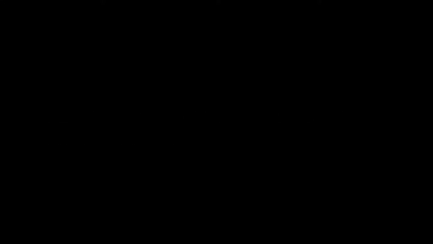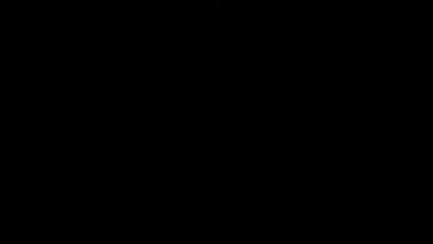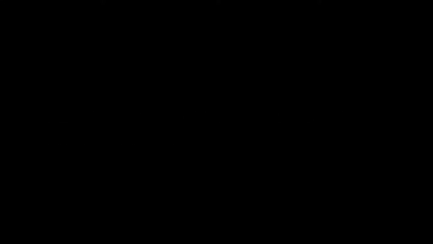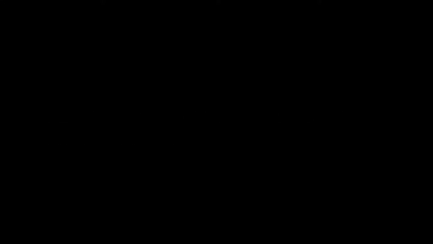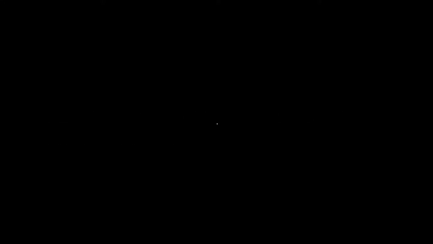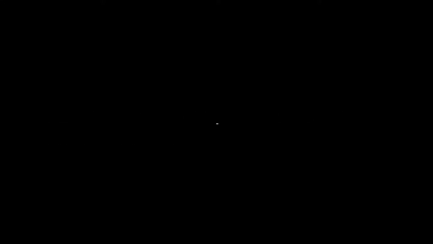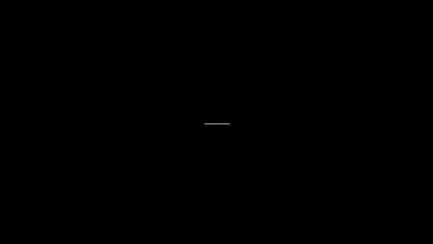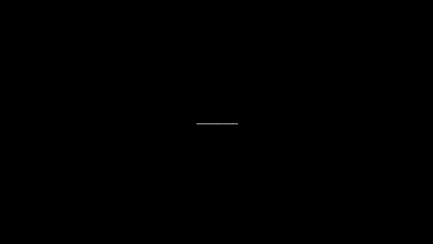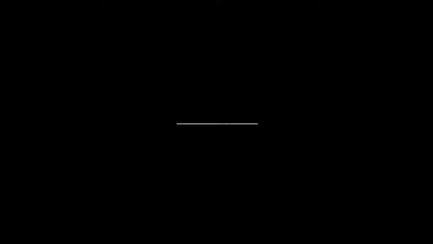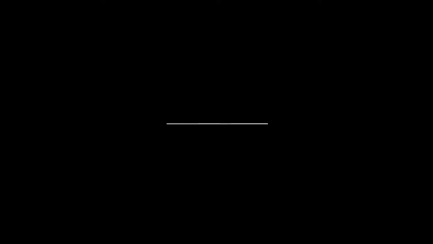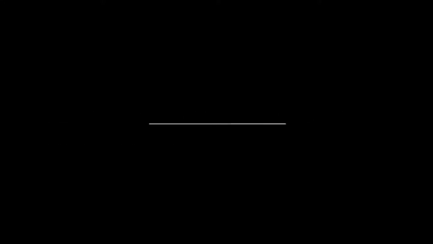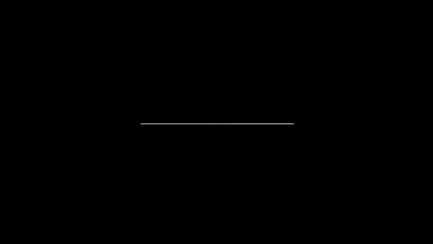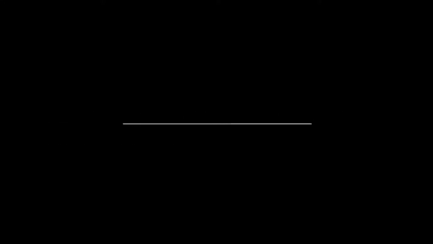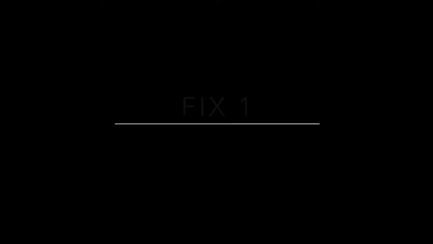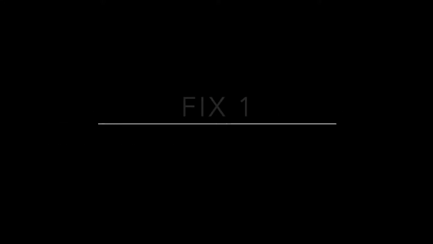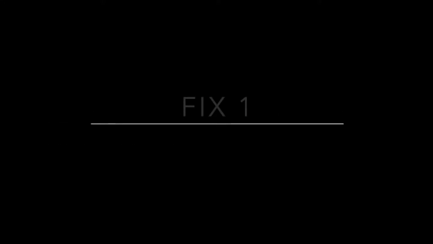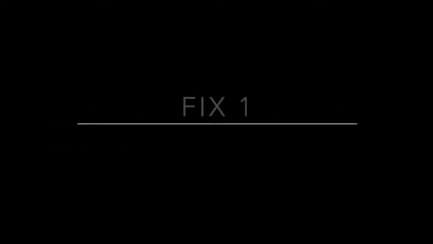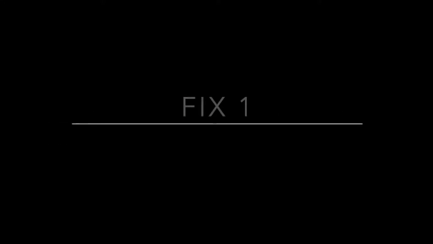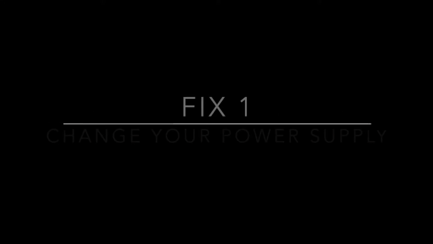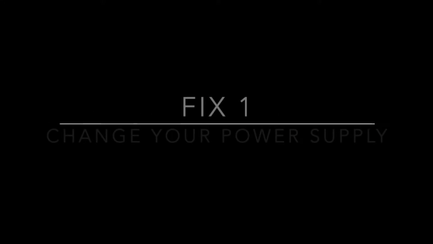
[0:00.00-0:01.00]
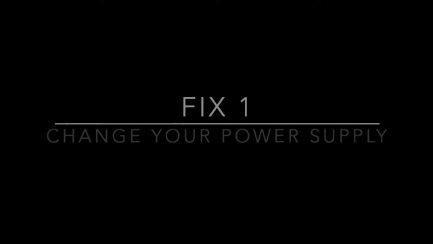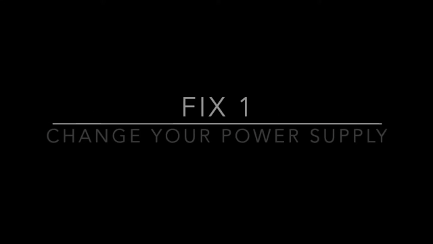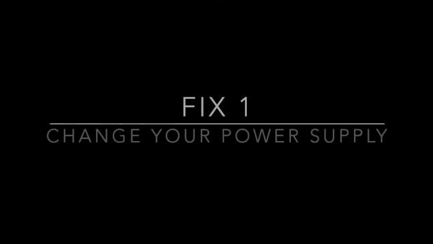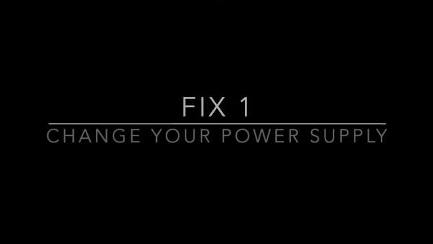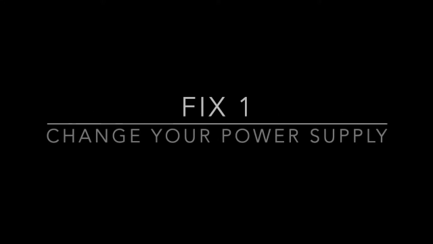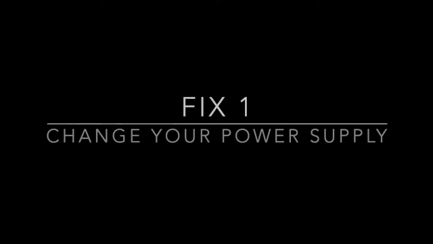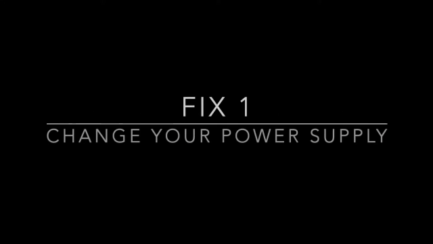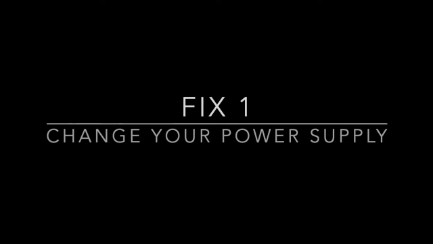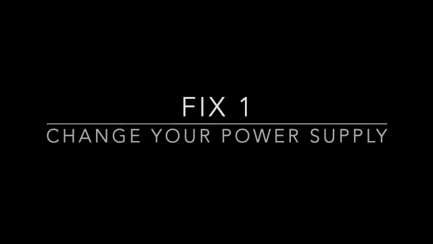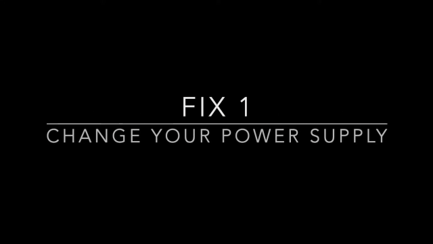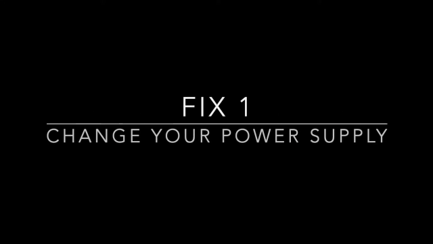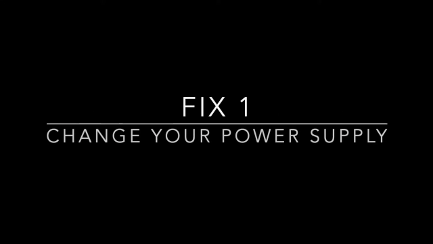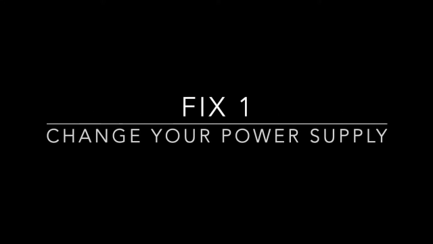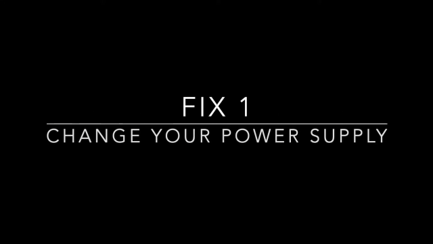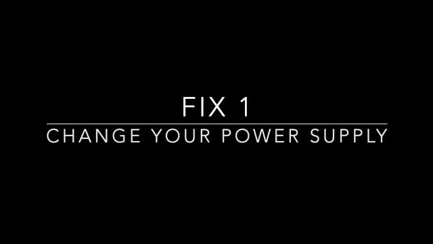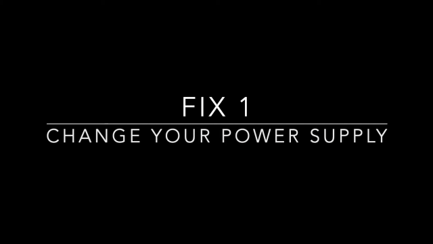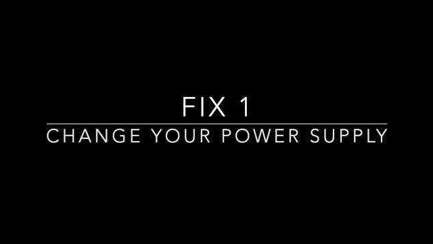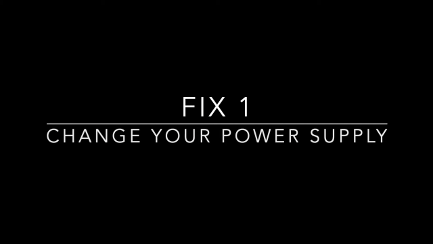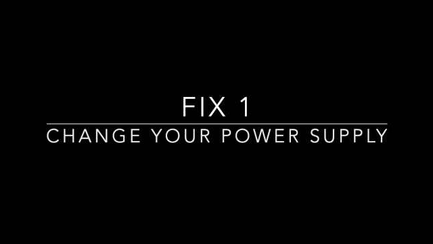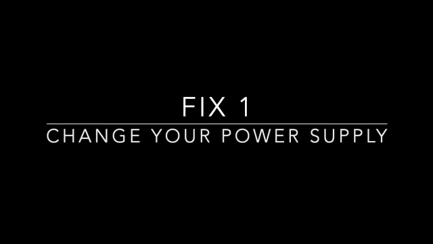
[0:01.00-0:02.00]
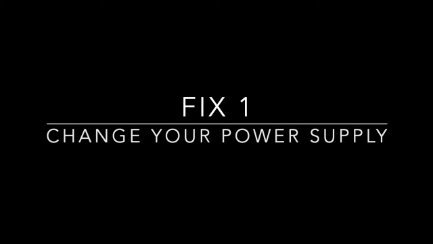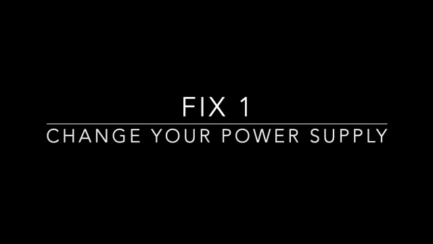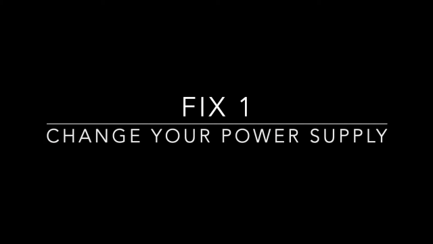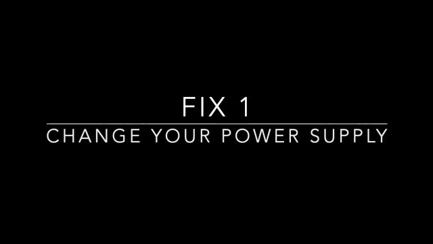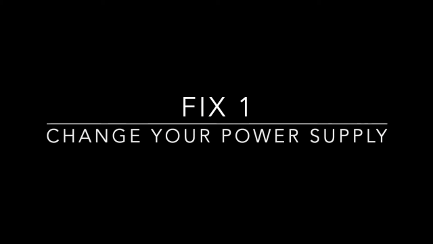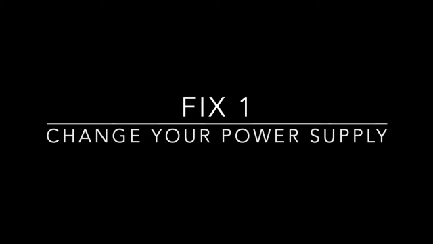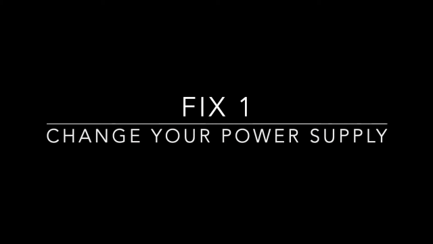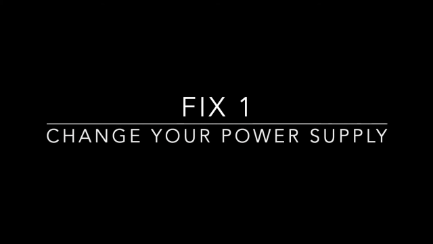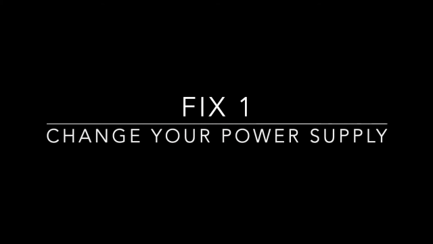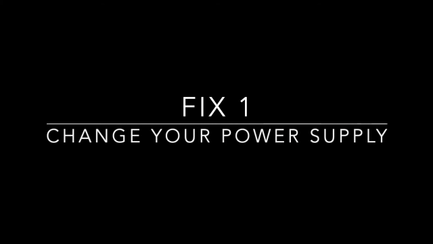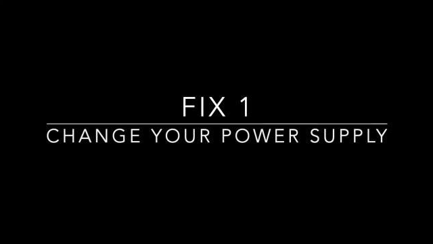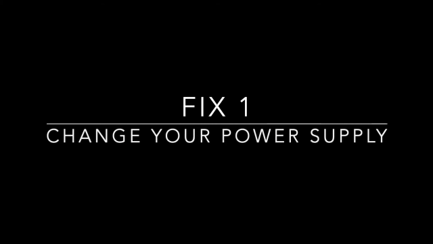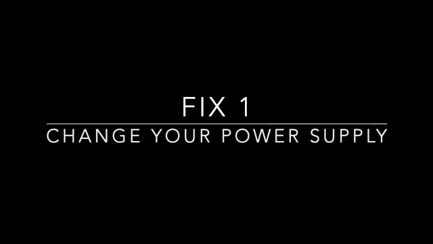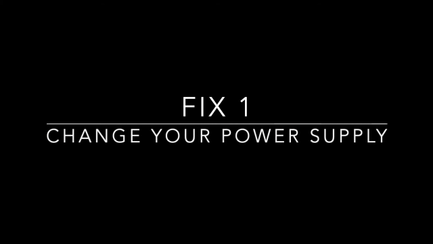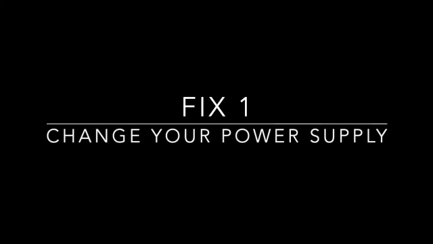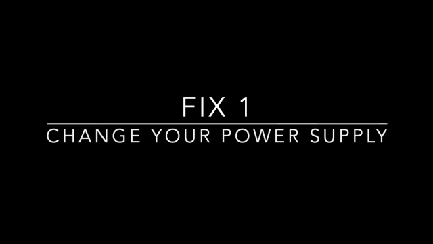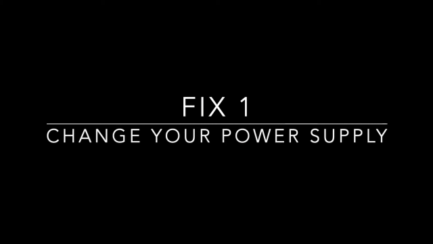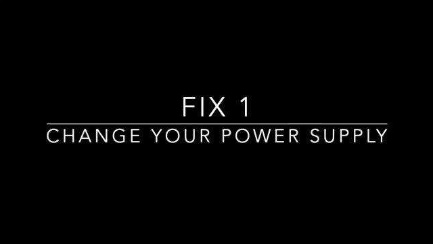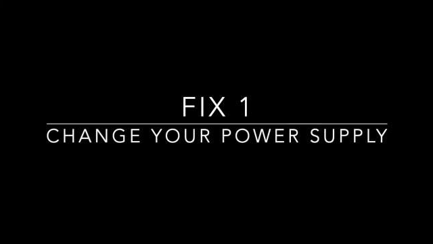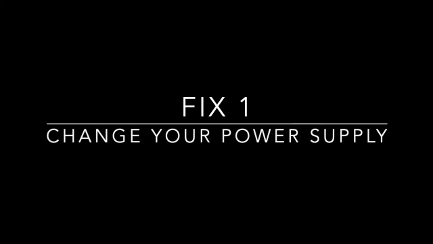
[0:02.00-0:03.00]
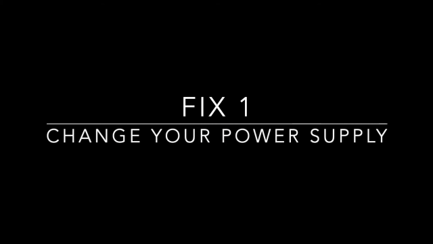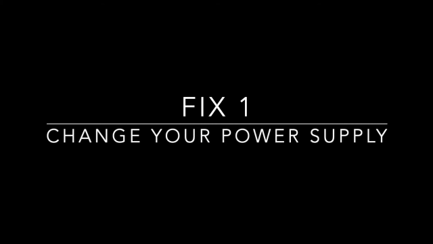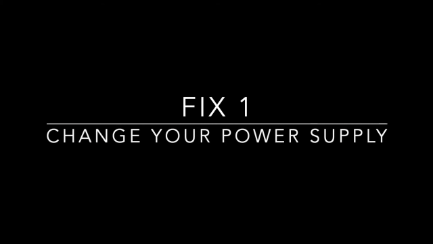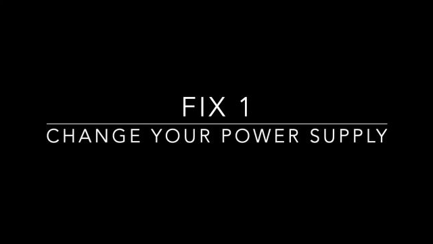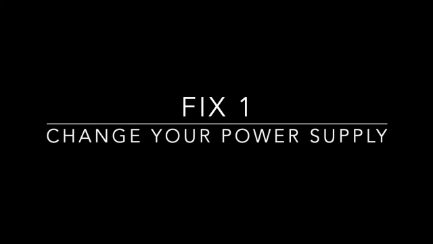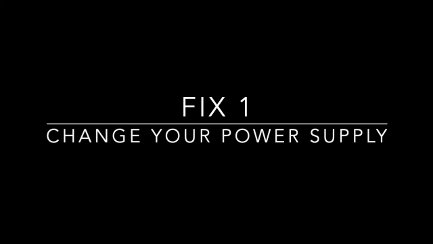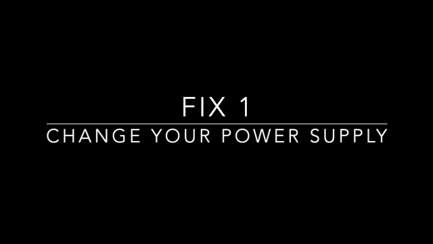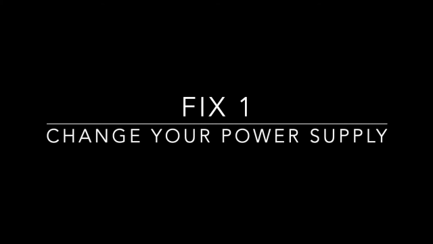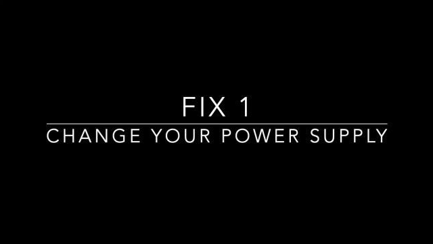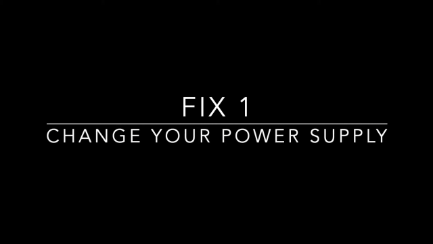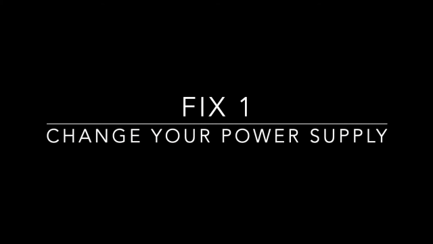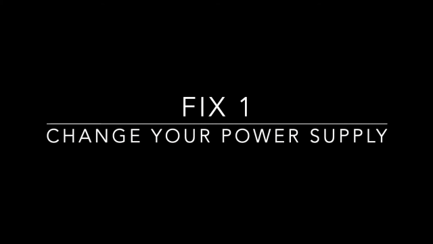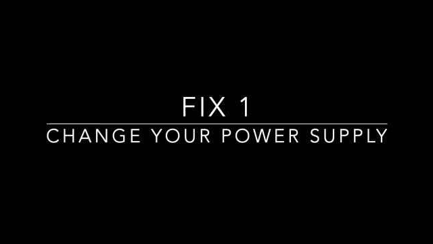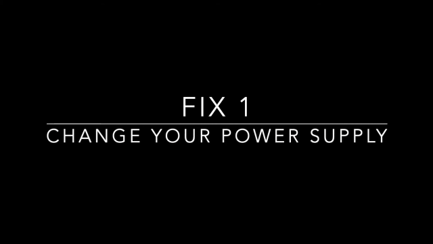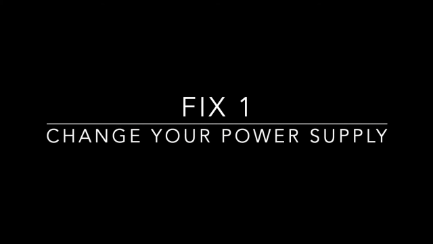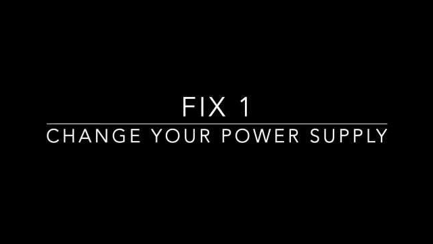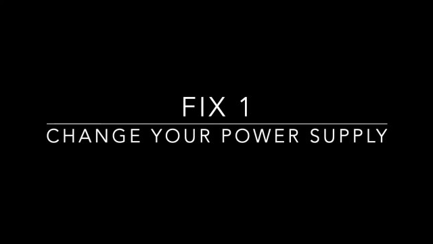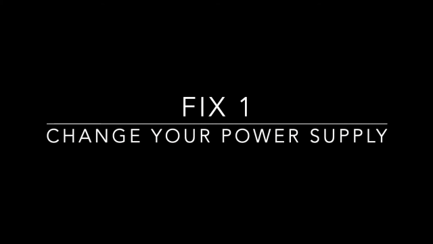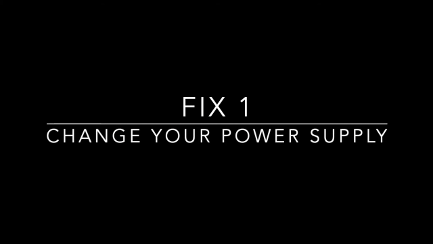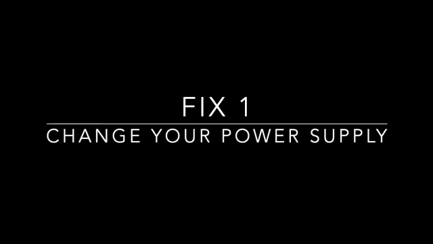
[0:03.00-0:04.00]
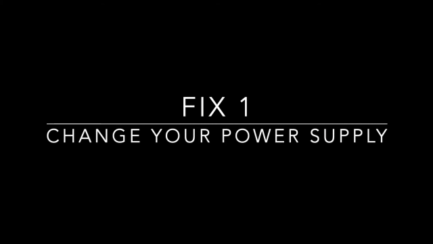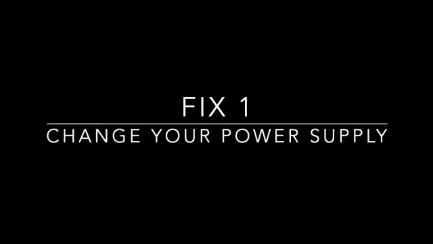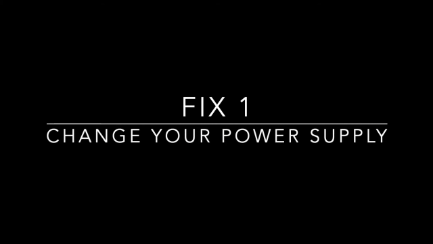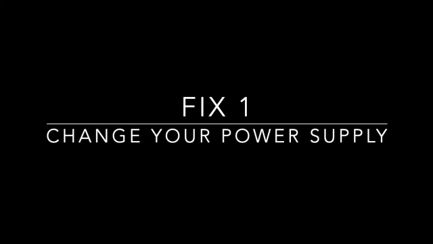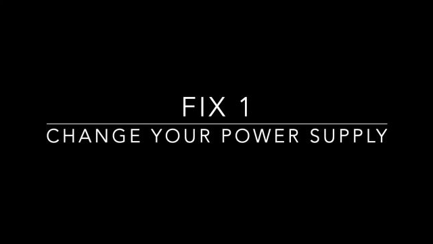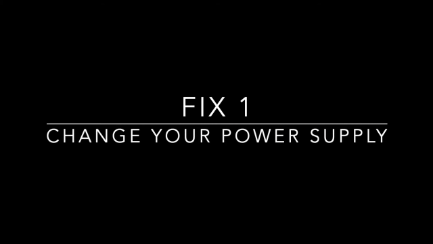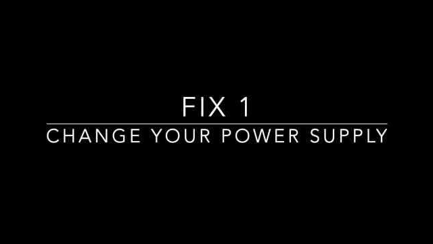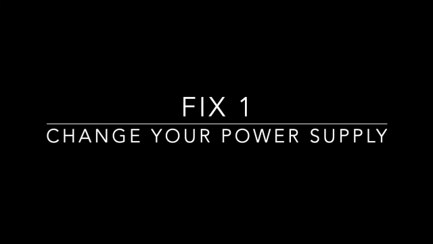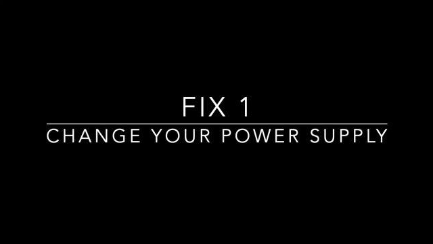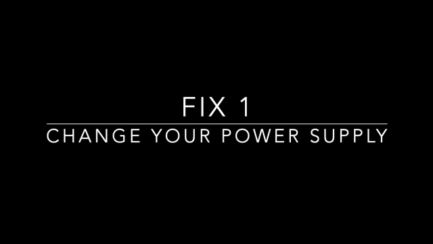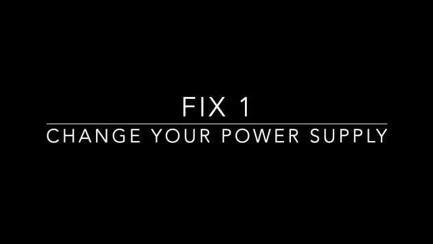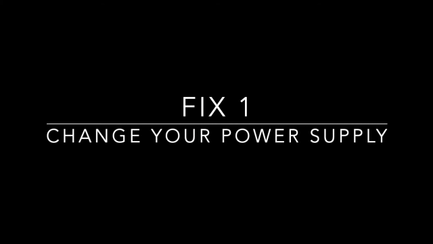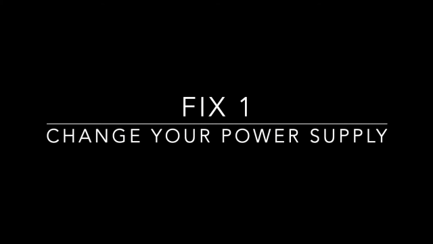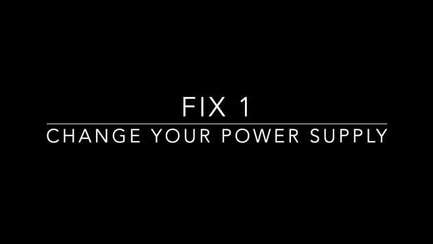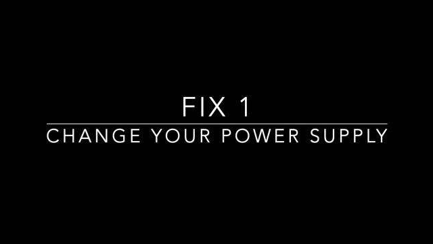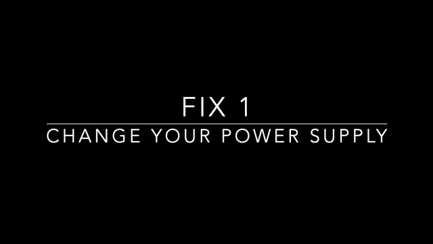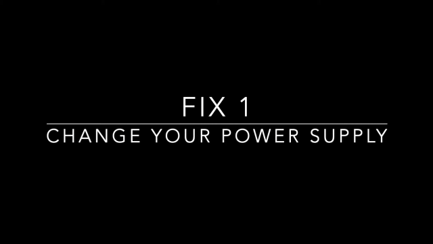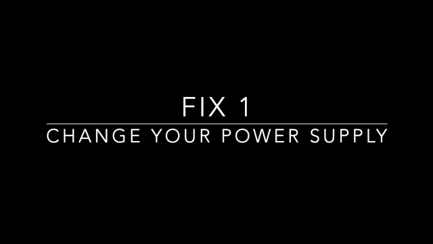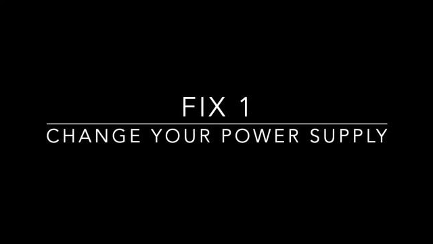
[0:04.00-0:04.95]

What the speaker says: No face is visible, so there are no lips to read.